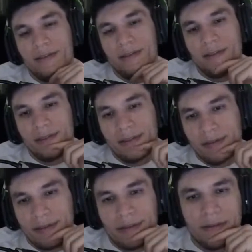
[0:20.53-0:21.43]
you know,
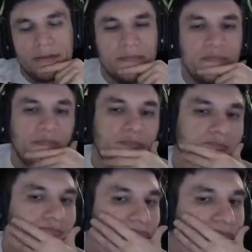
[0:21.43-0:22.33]
getting sick of
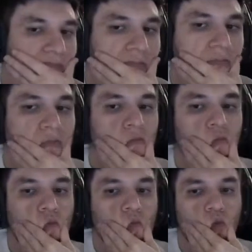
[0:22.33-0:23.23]
it and do,
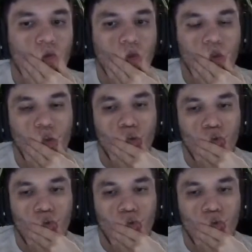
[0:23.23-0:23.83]
ditching. Like